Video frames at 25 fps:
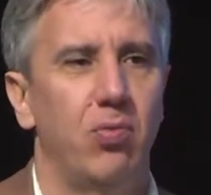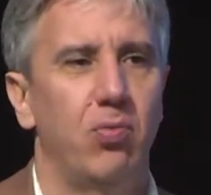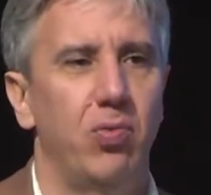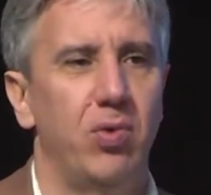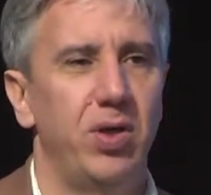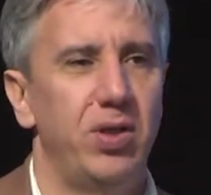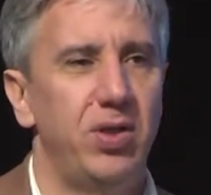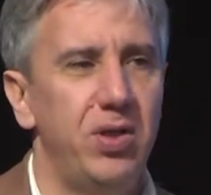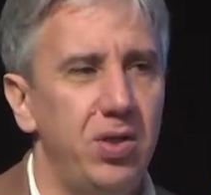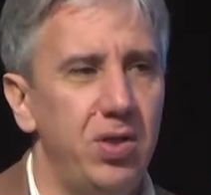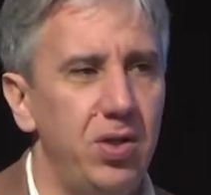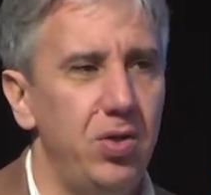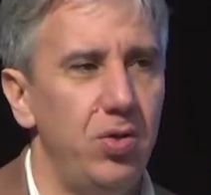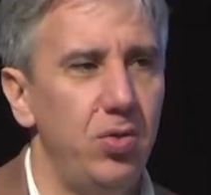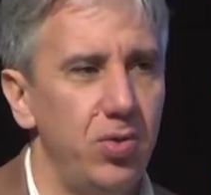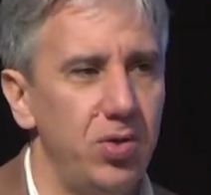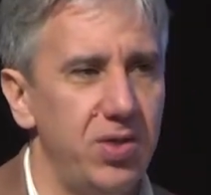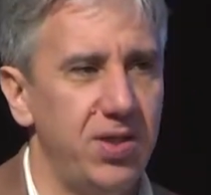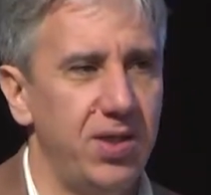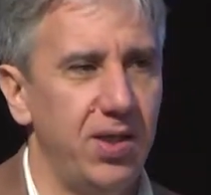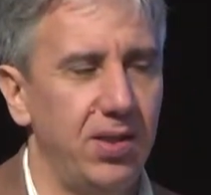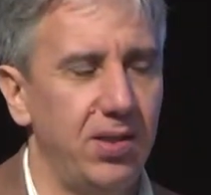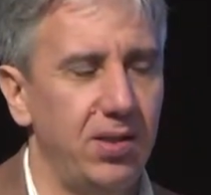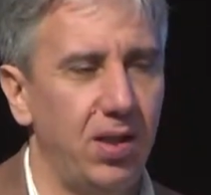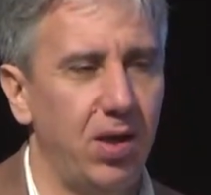
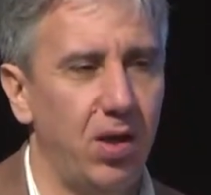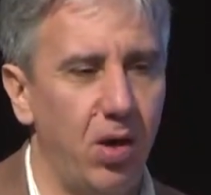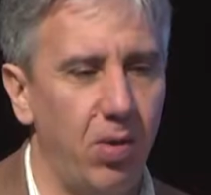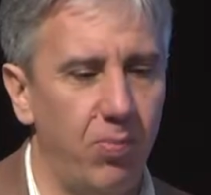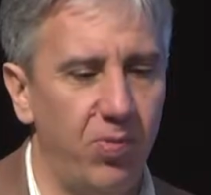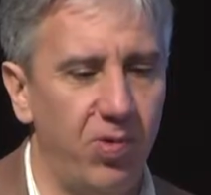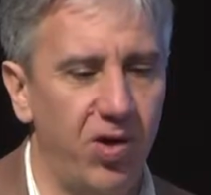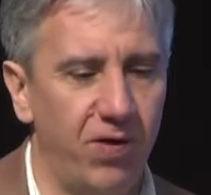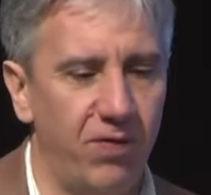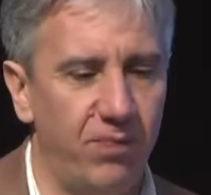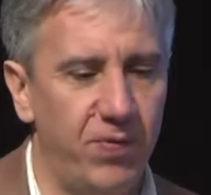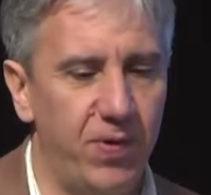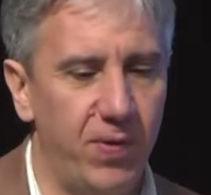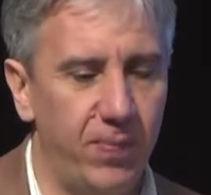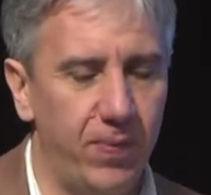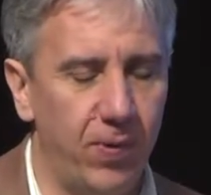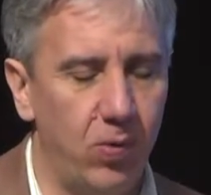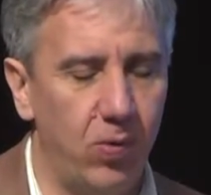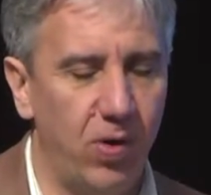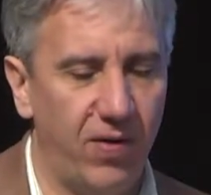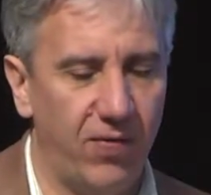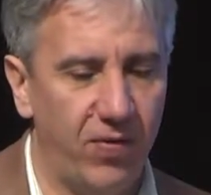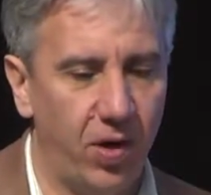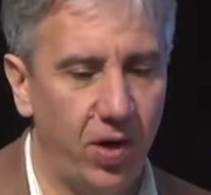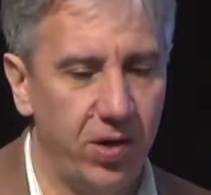reducing the number of people
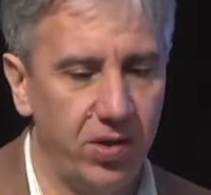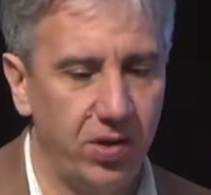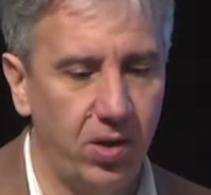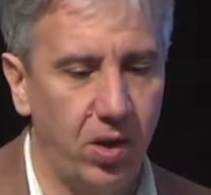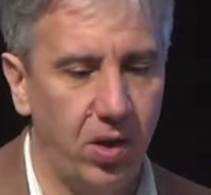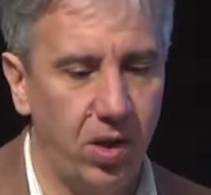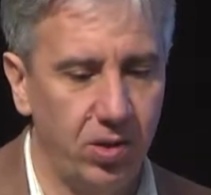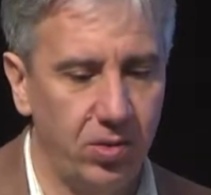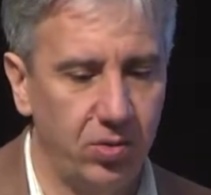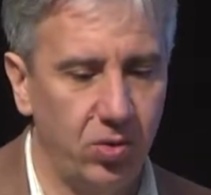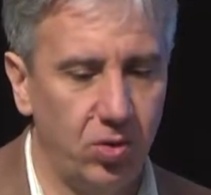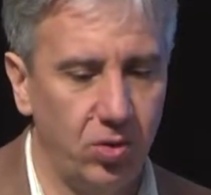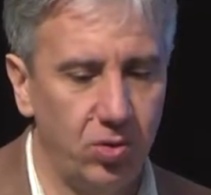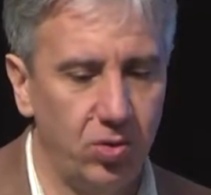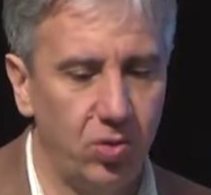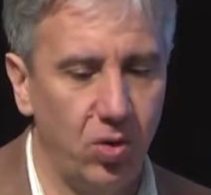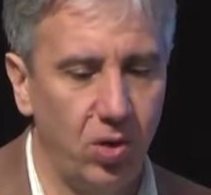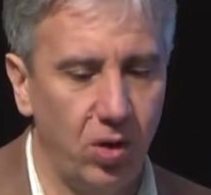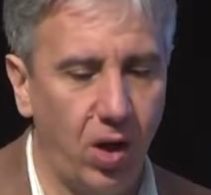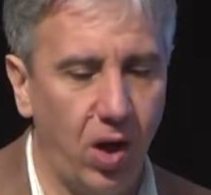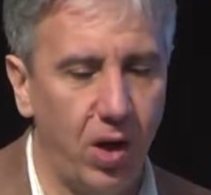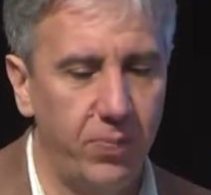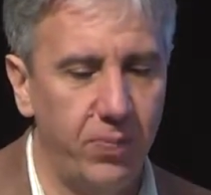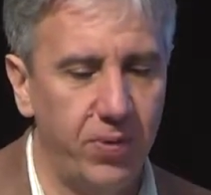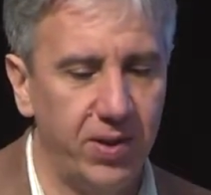who have
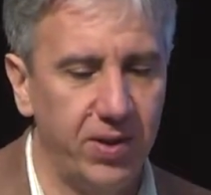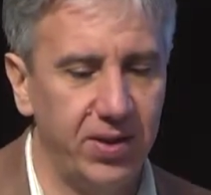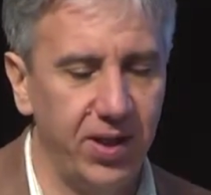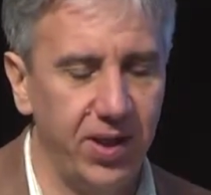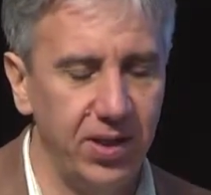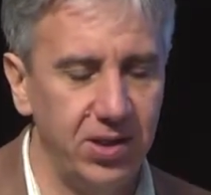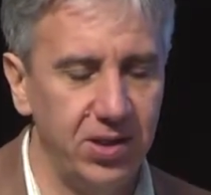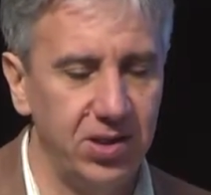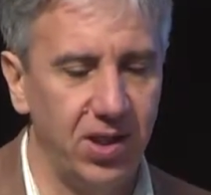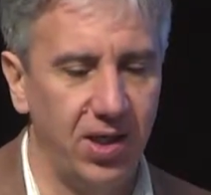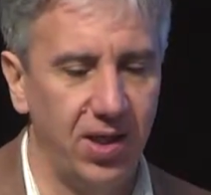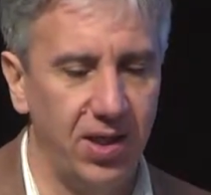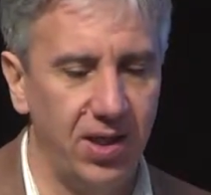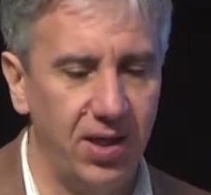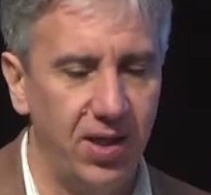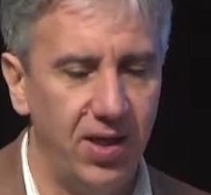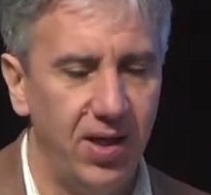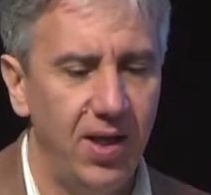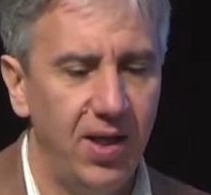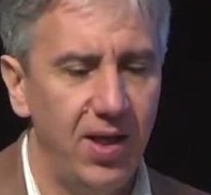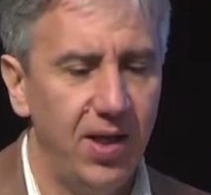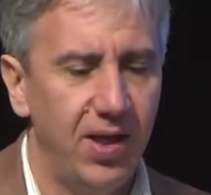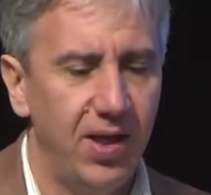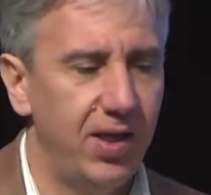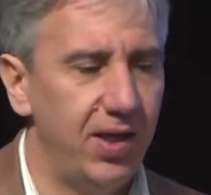uncontrolled hypertension,
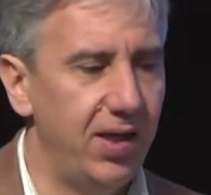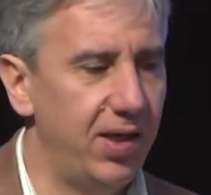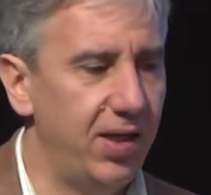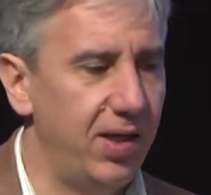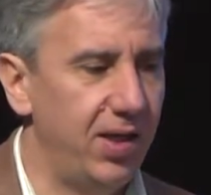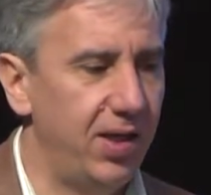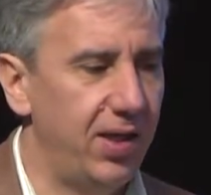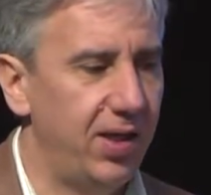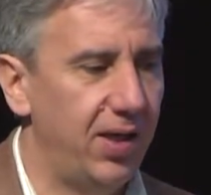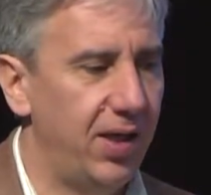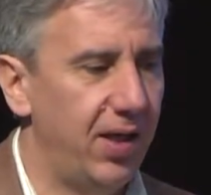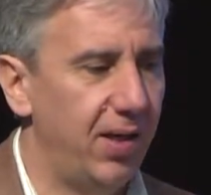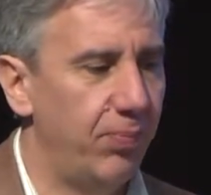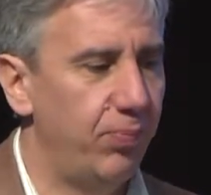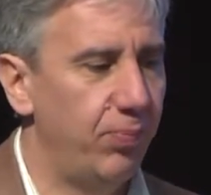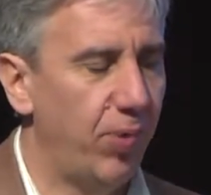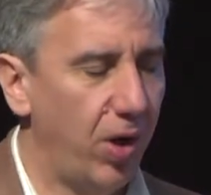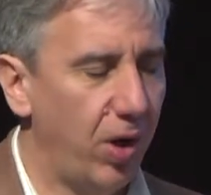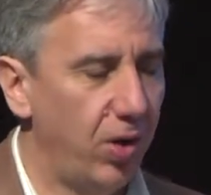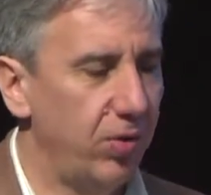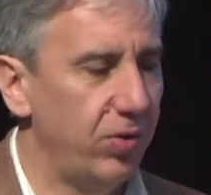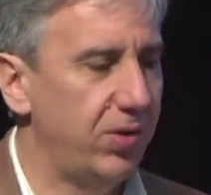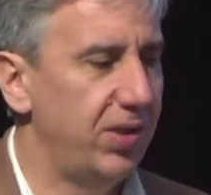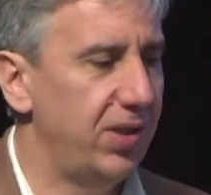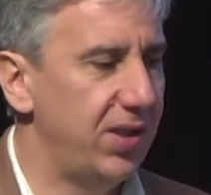in
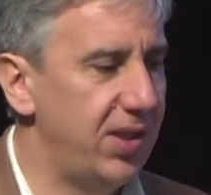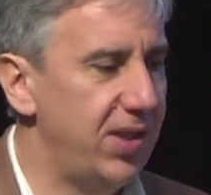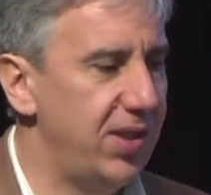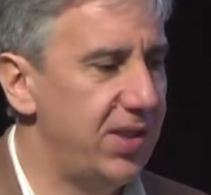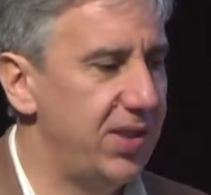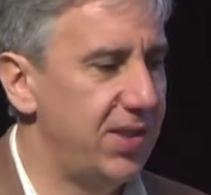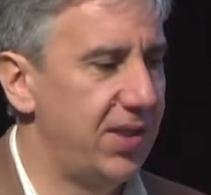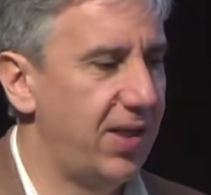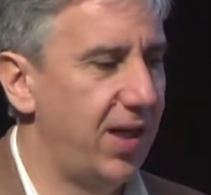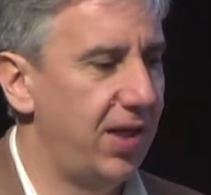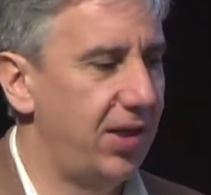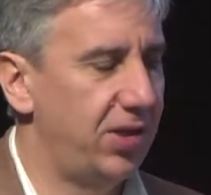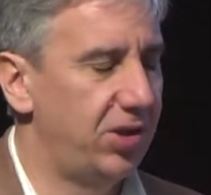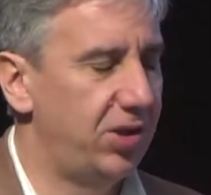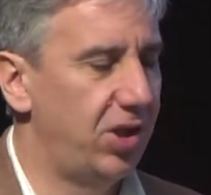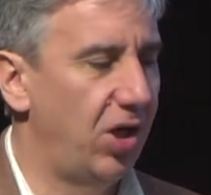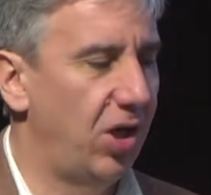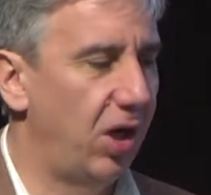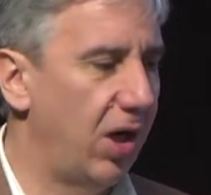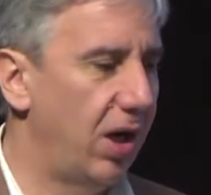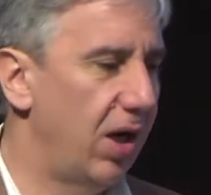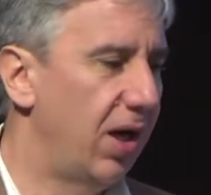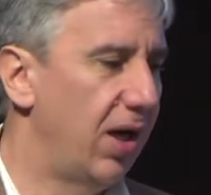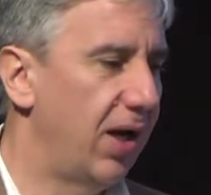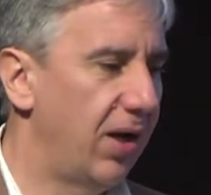both East
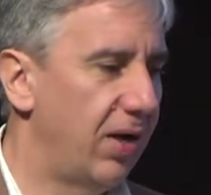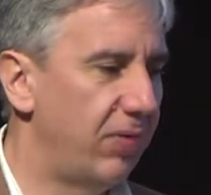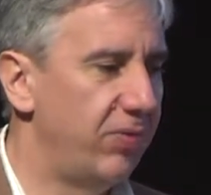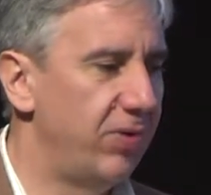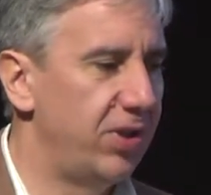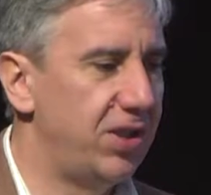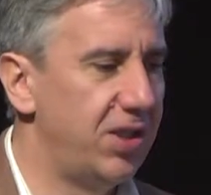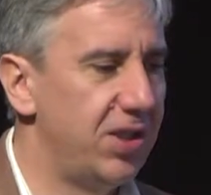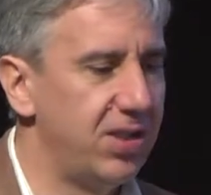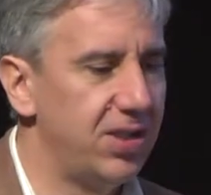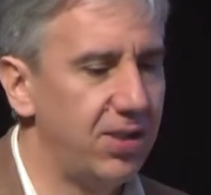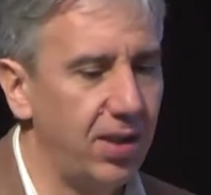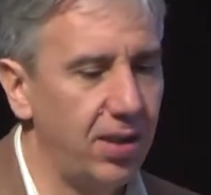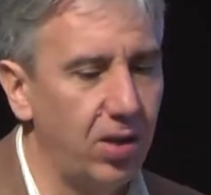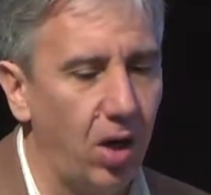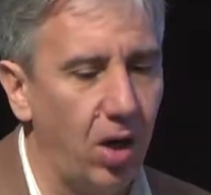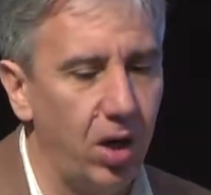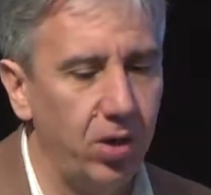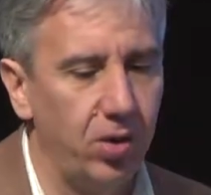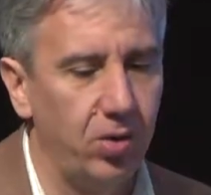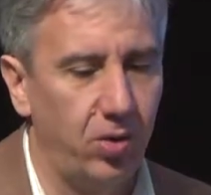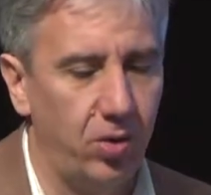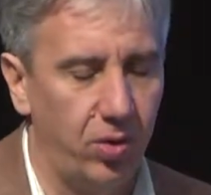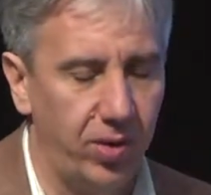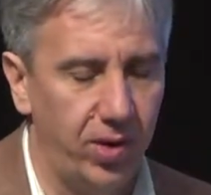Asia, which is the
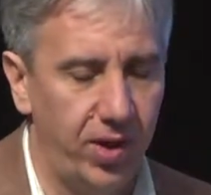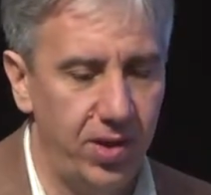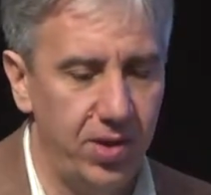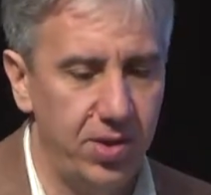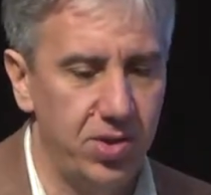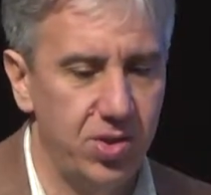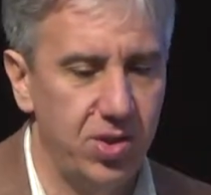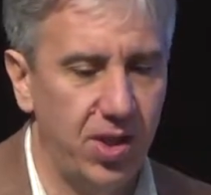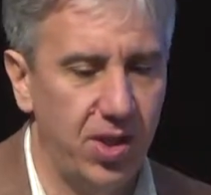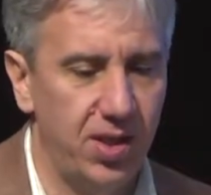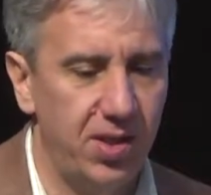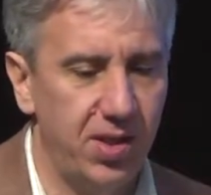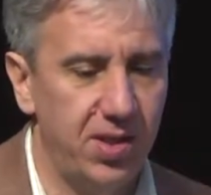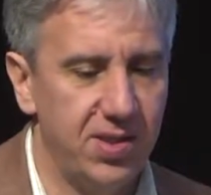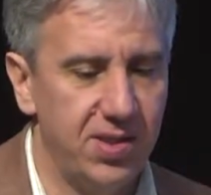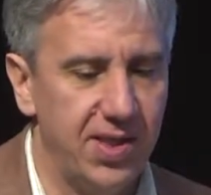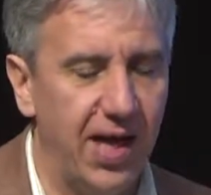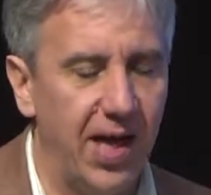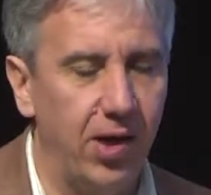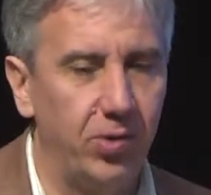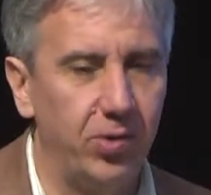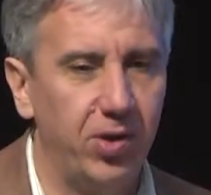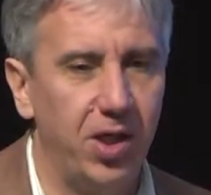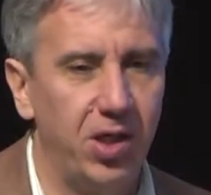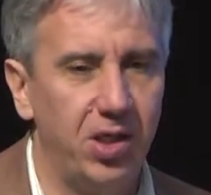dark orange, and in
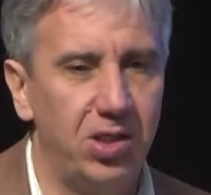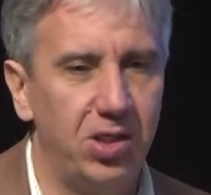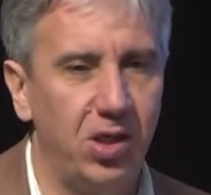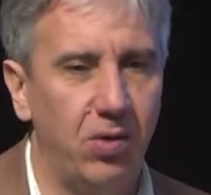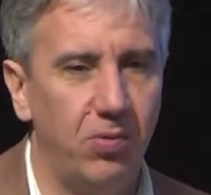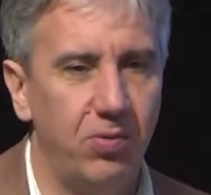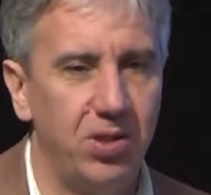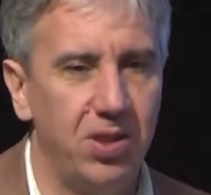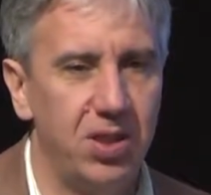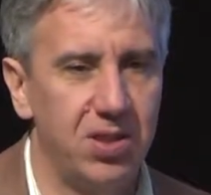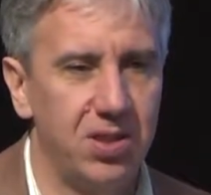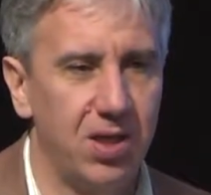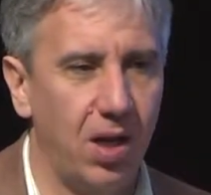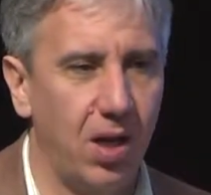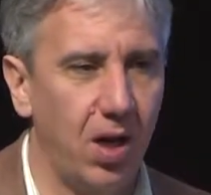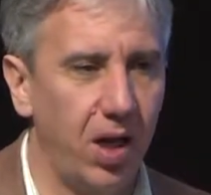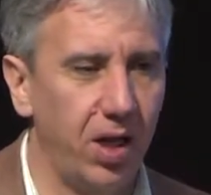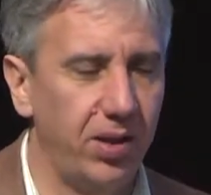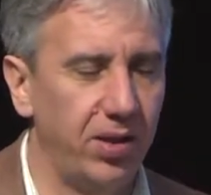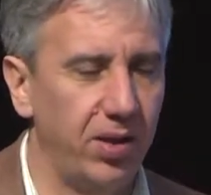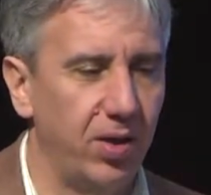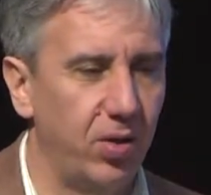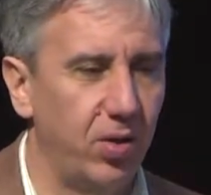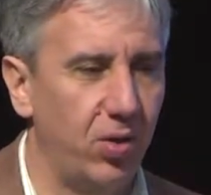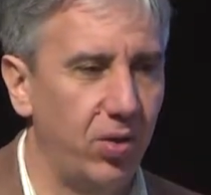South Asia, which is the
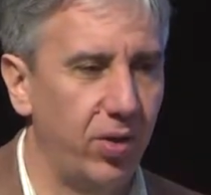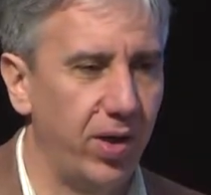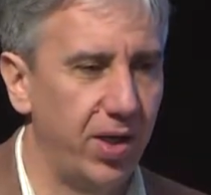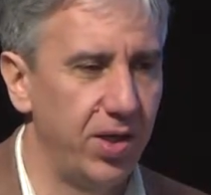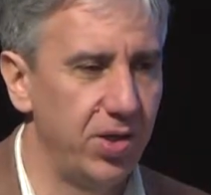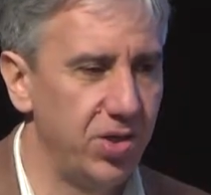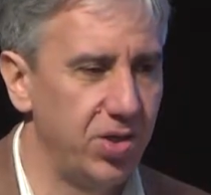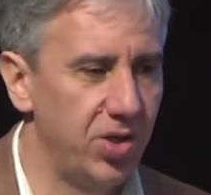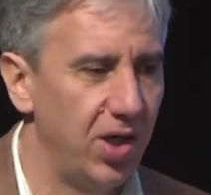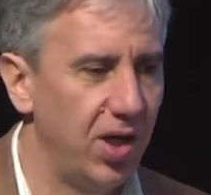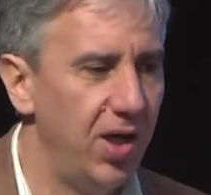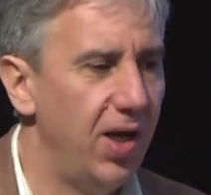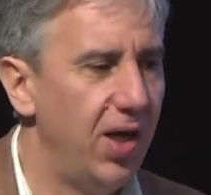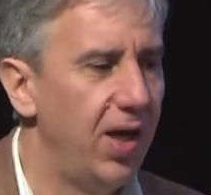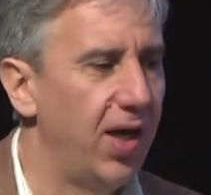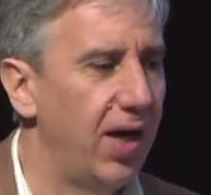lighter orange,